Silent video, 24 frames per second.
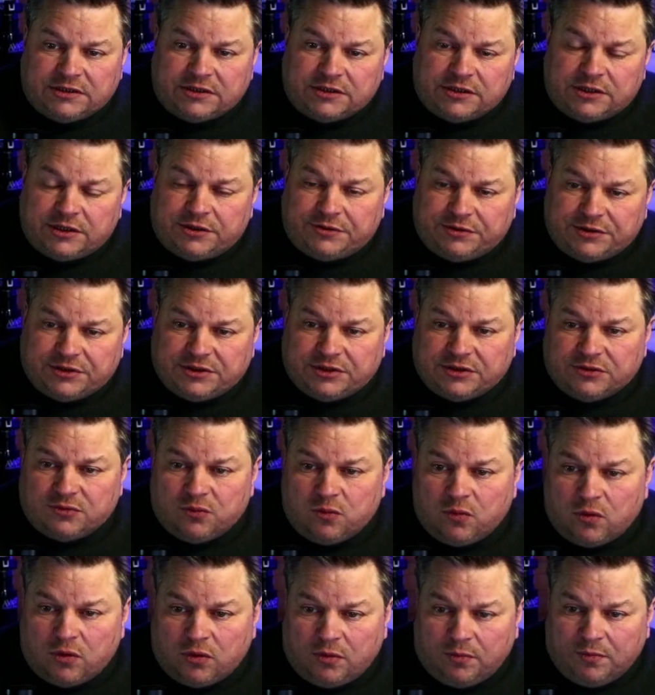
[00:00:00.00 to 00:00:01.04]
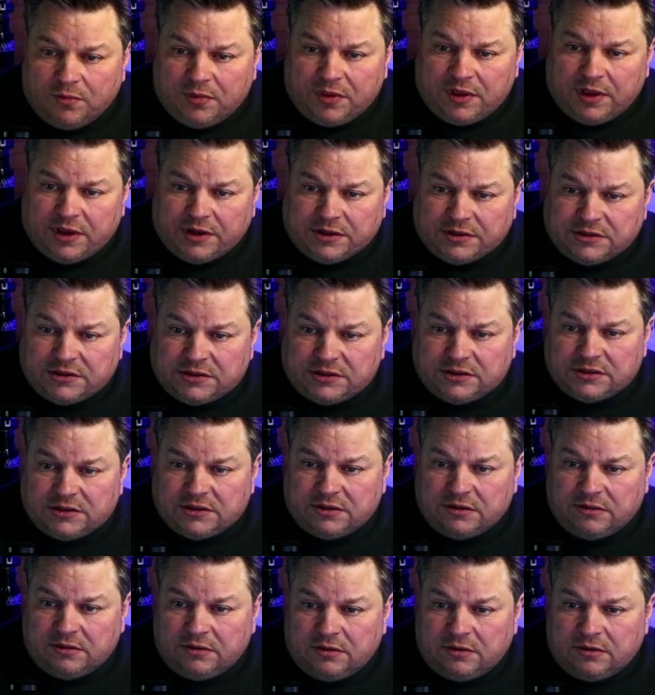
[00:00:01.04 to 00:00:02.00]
to do is just warm this